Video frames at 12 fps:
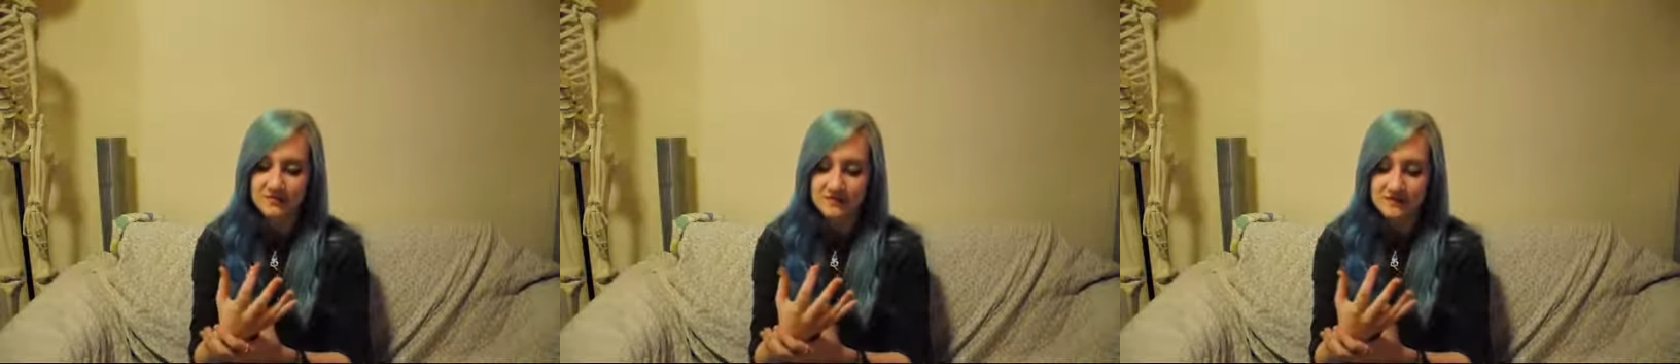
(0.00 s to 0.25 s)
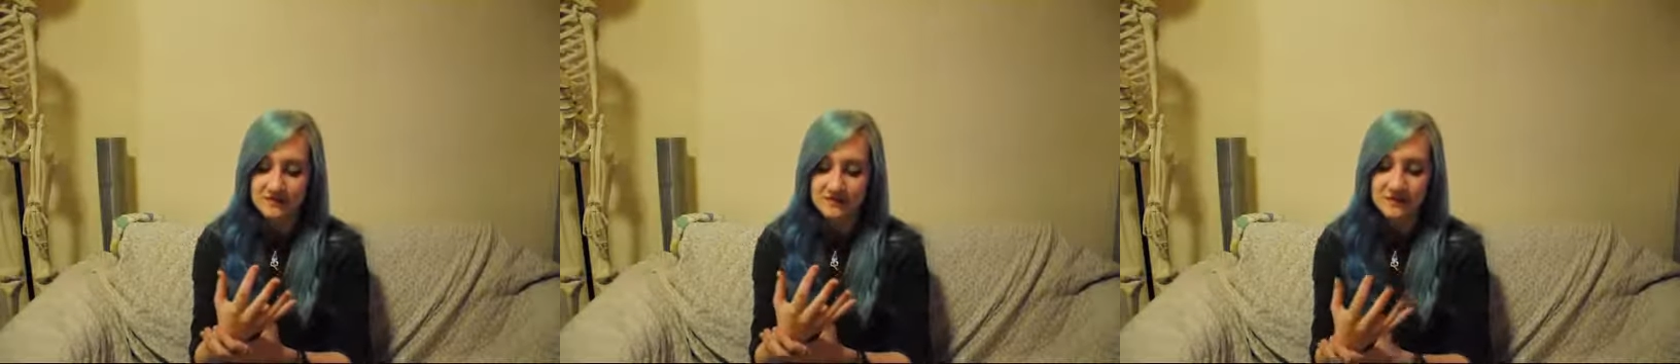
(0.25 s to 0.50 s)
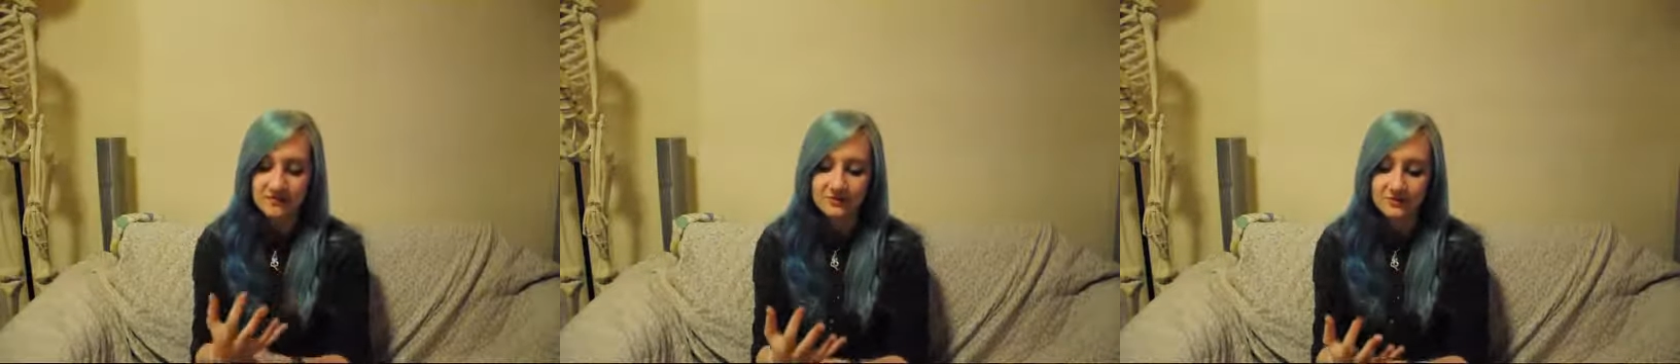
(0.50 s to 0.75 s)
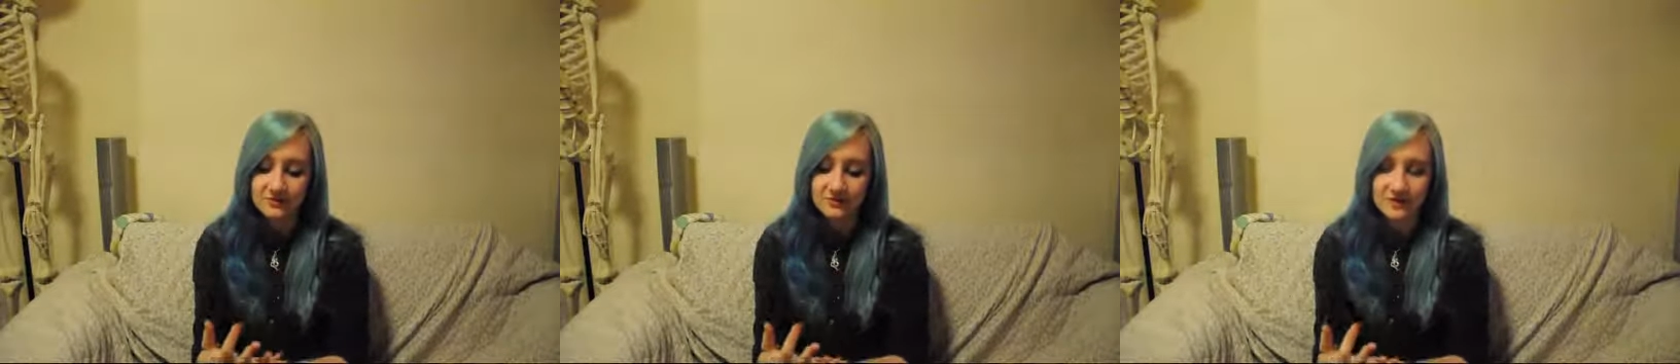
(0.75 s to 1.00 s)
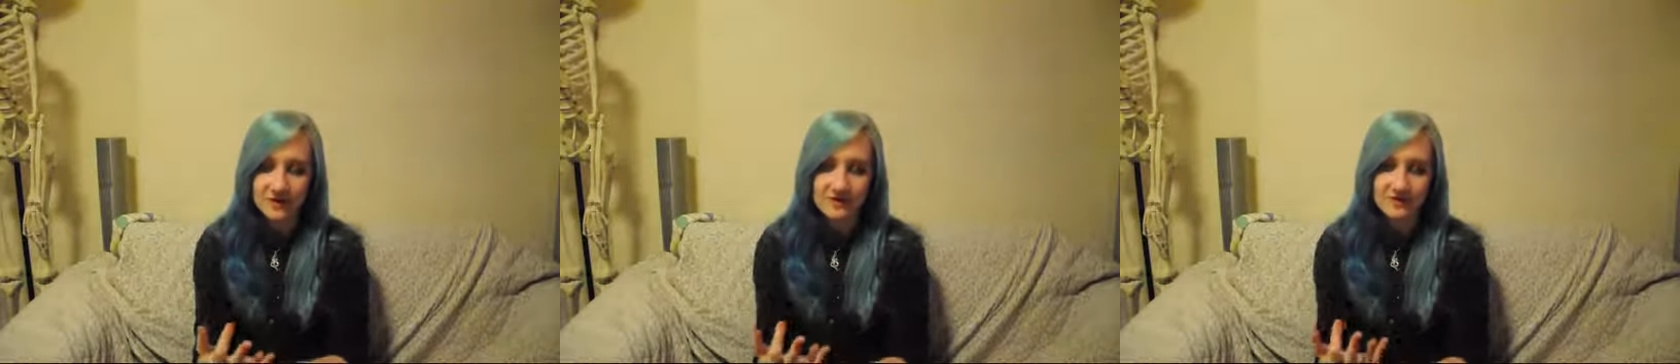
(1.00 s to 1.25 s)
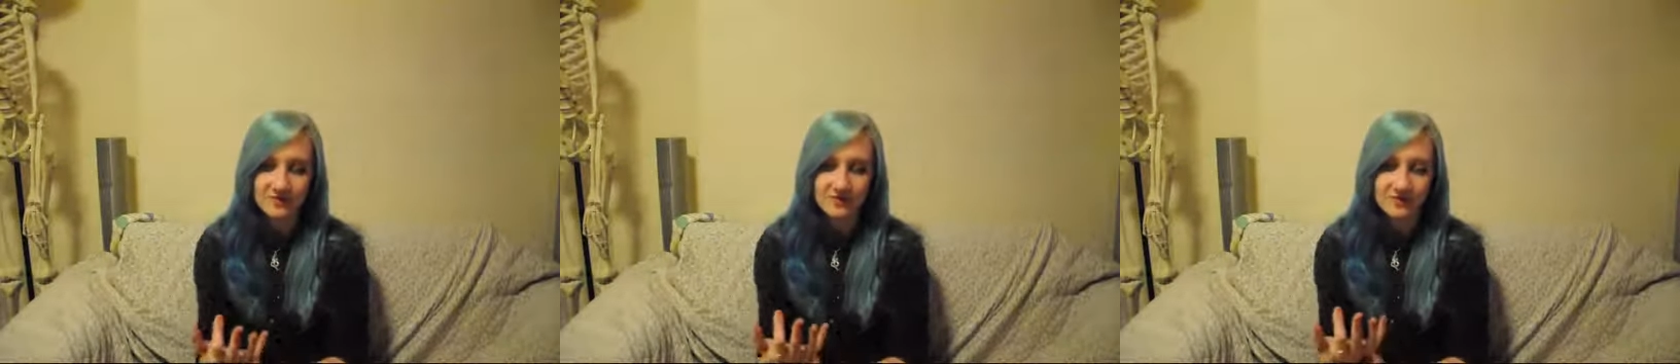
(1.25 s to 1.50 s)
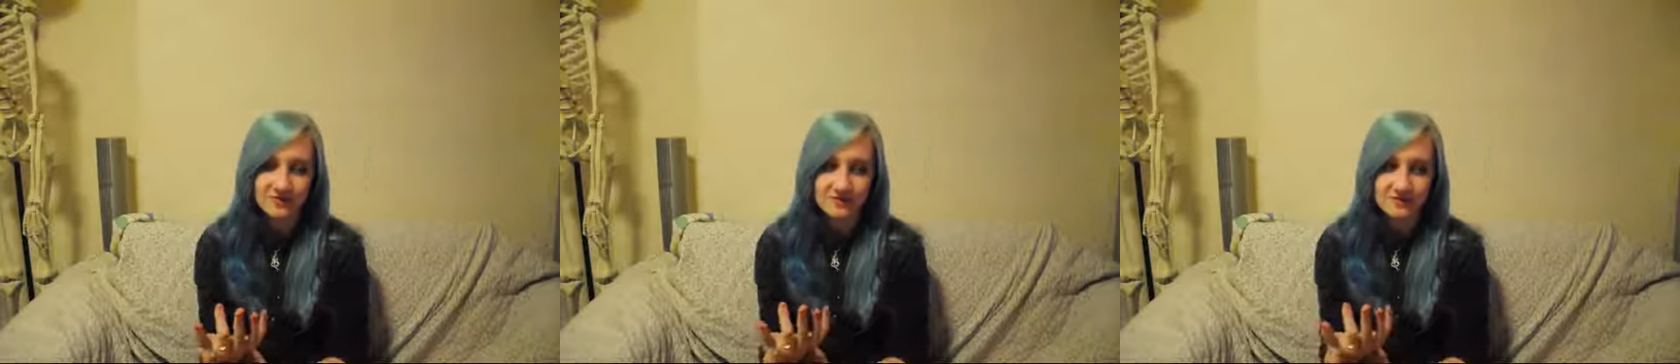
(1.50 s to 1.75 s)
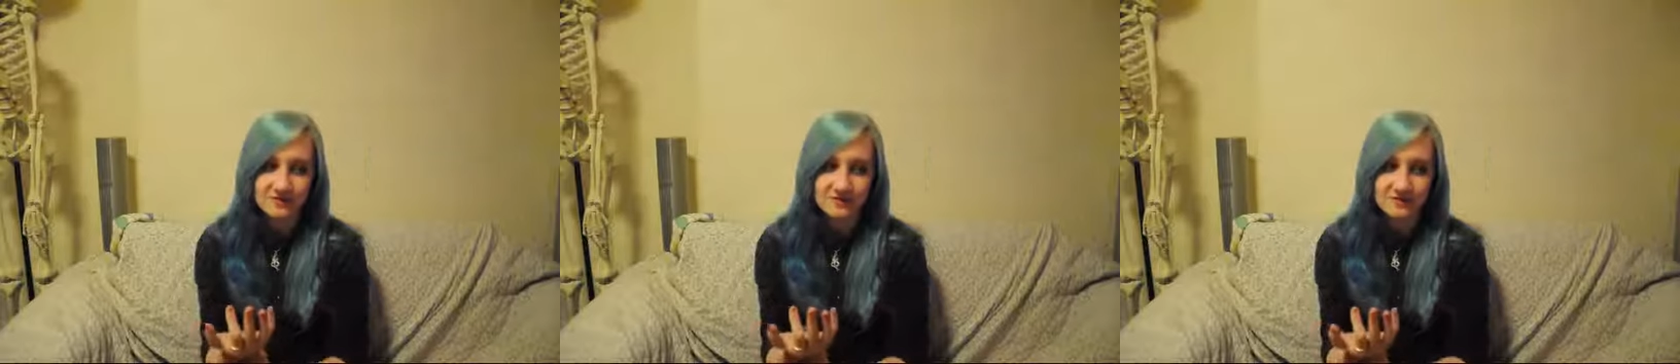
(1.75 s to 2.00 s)
it's a towel that we don't have anymore,
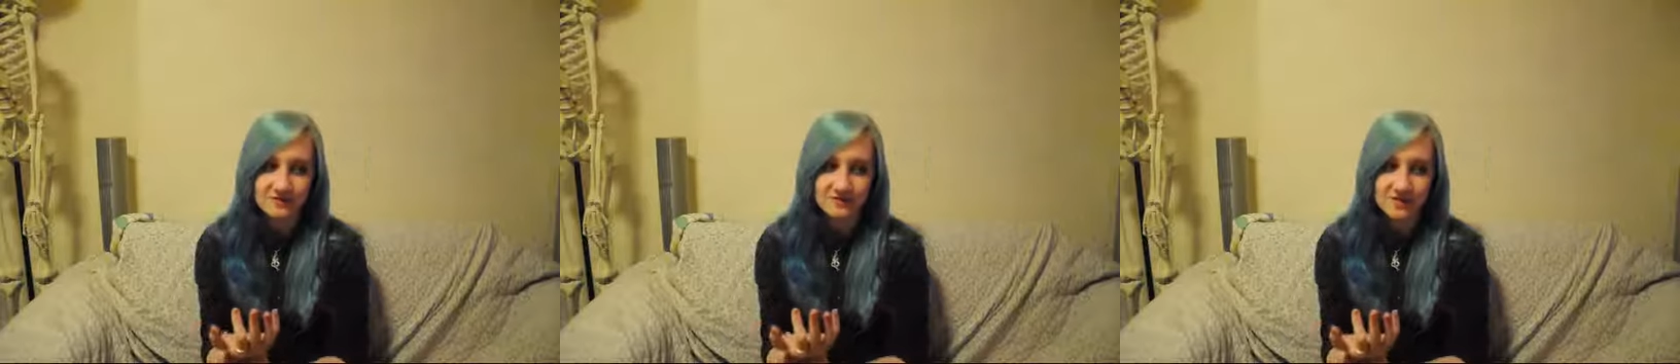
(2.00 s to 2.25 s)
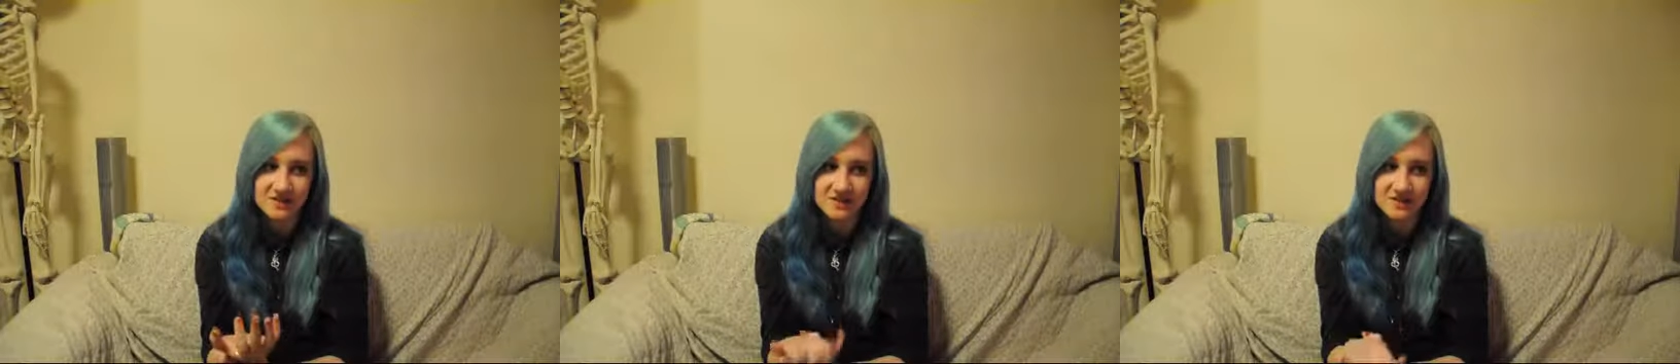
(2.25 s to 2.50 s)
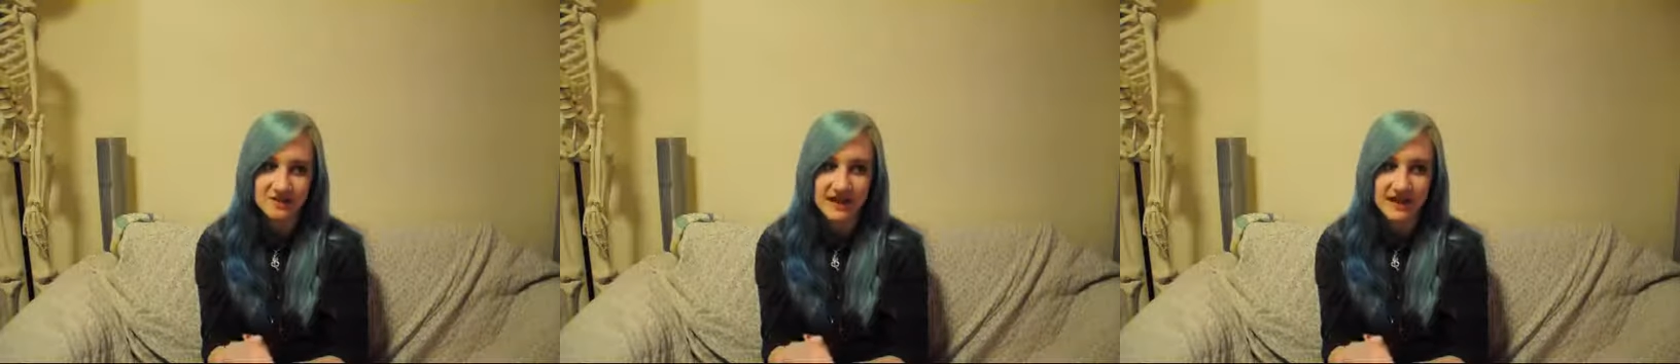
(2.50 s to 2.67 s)
and my dad,